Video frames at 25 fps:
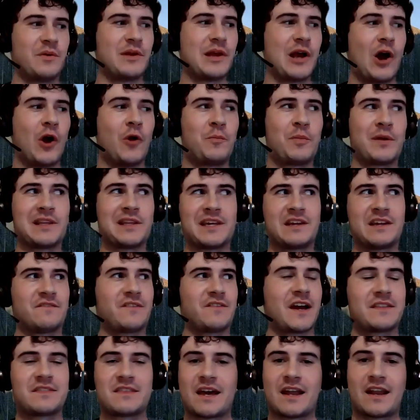openly
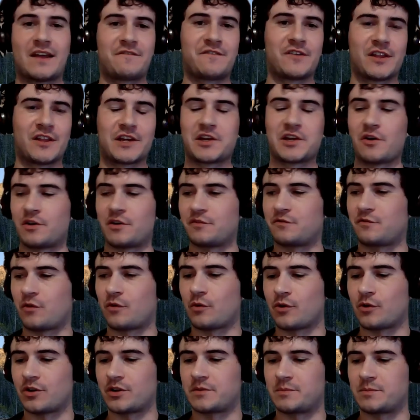invite that. I feel like going
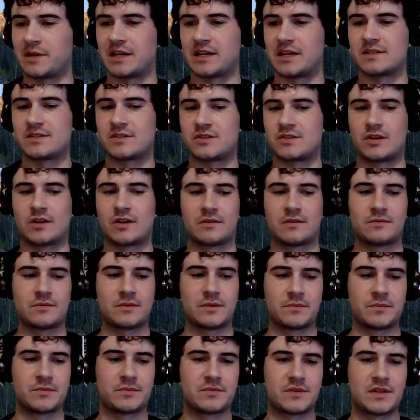forward because
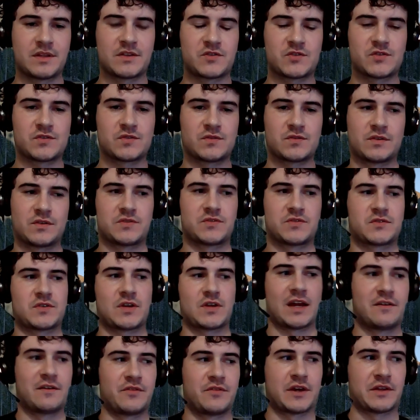that's
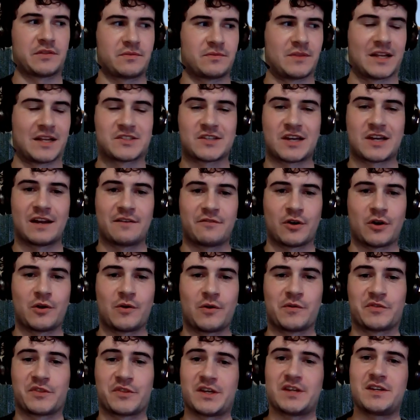kind of our
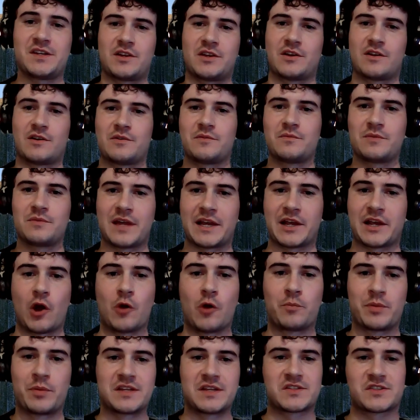whole thing. Like
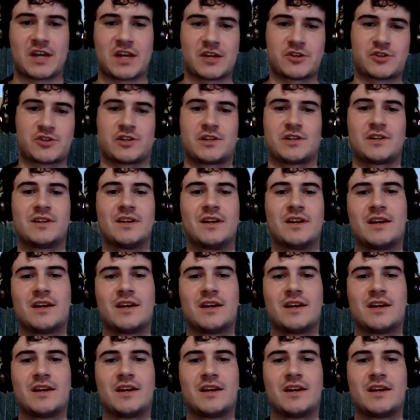open discussion.